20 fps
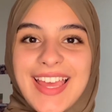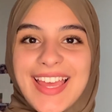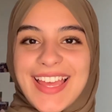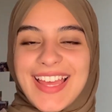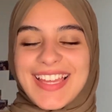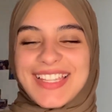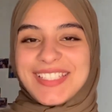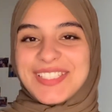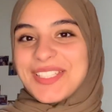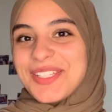
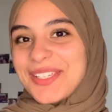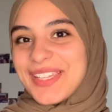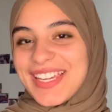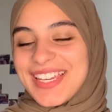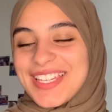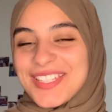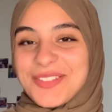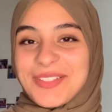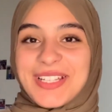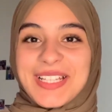Hello
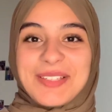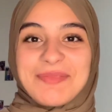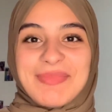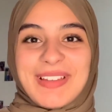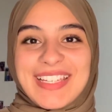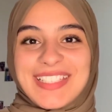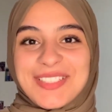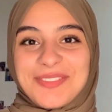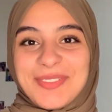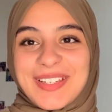guys, welcome
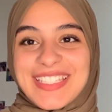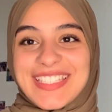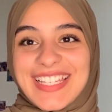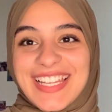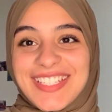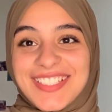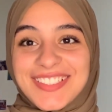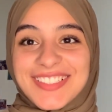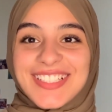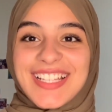back to my
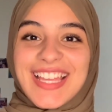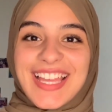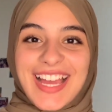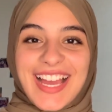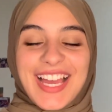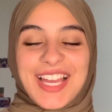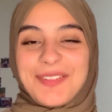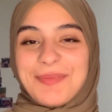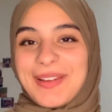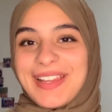channel.
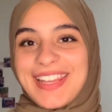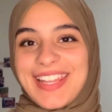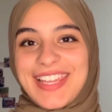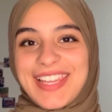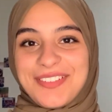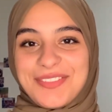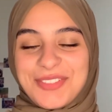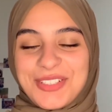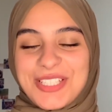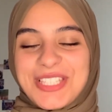I'm Ella,
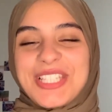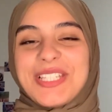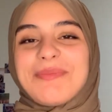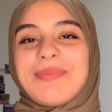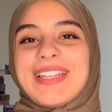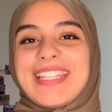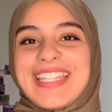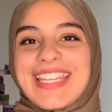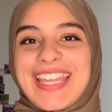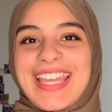a first year
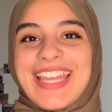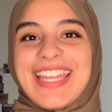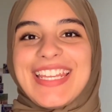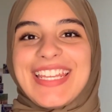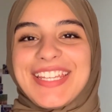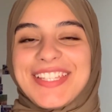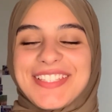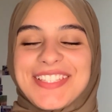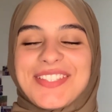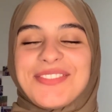medic, and
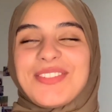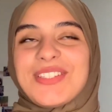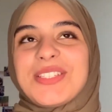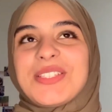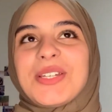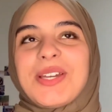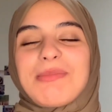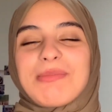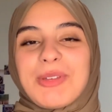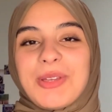in this
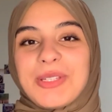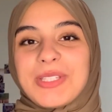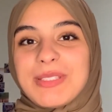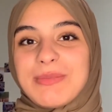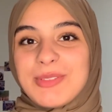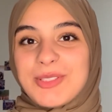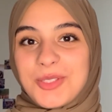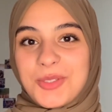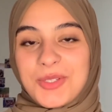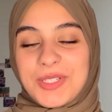video I'm going to be
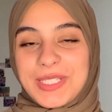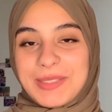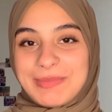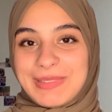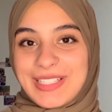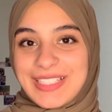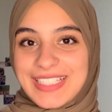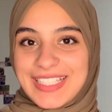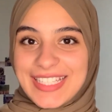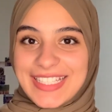talking
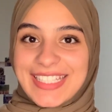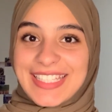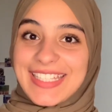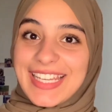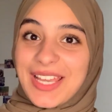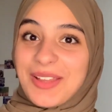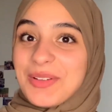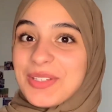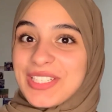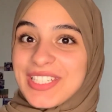about learning
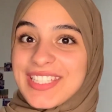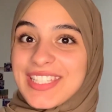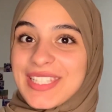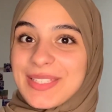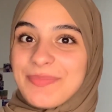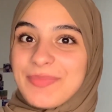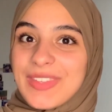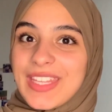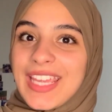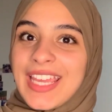languages.
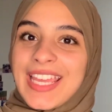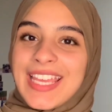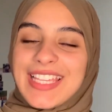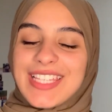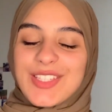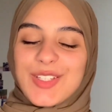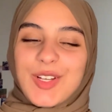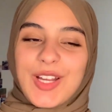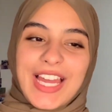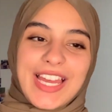
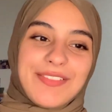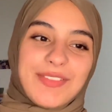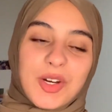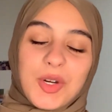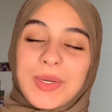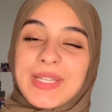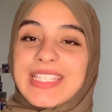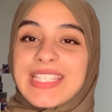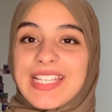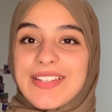So I've
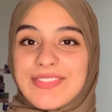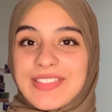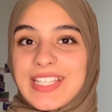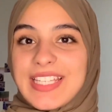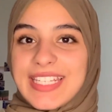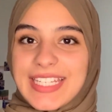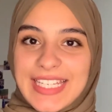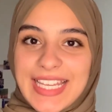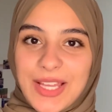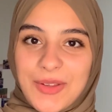always loved
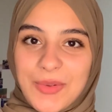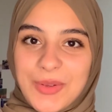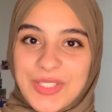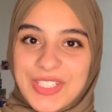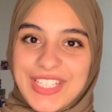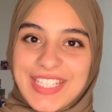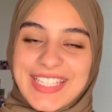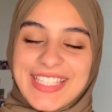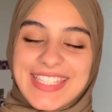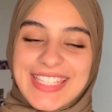learning
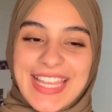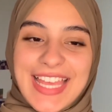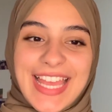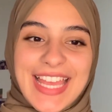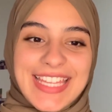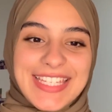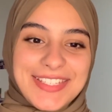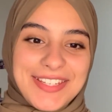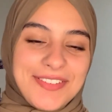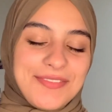languages
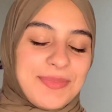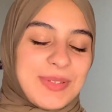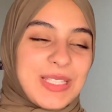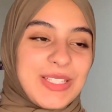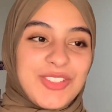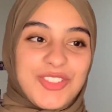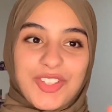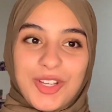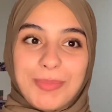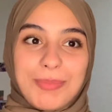and I've
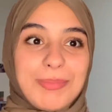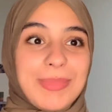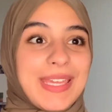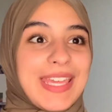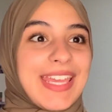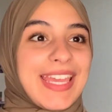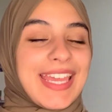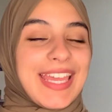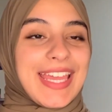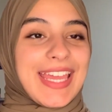been
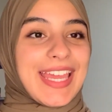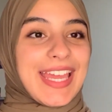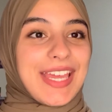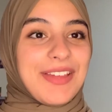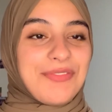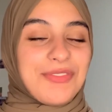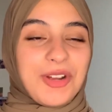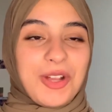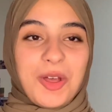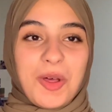jumping
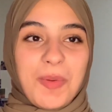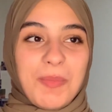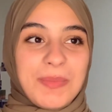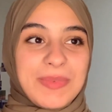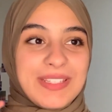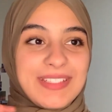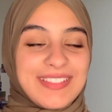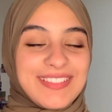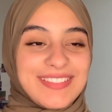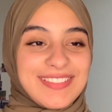from
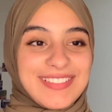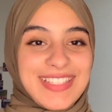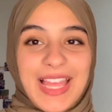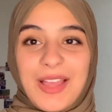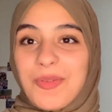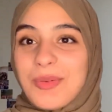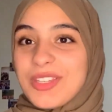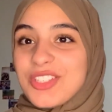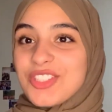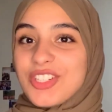
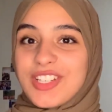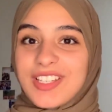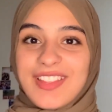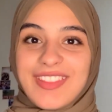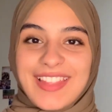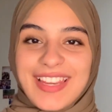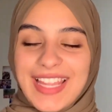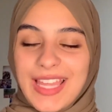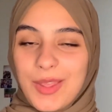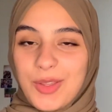language to
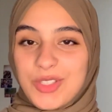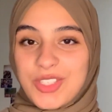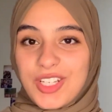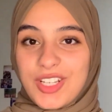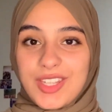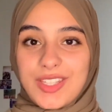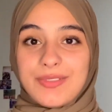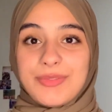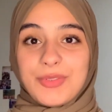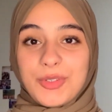another language to
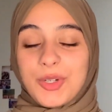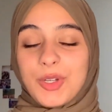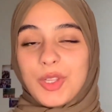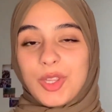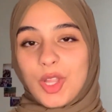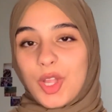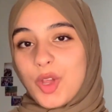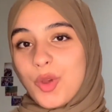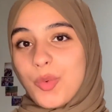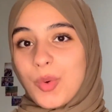another for a
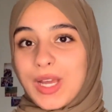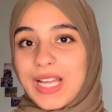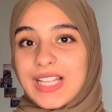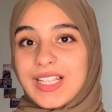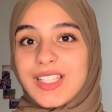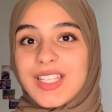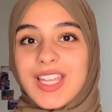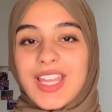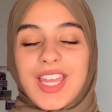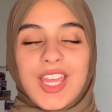long while.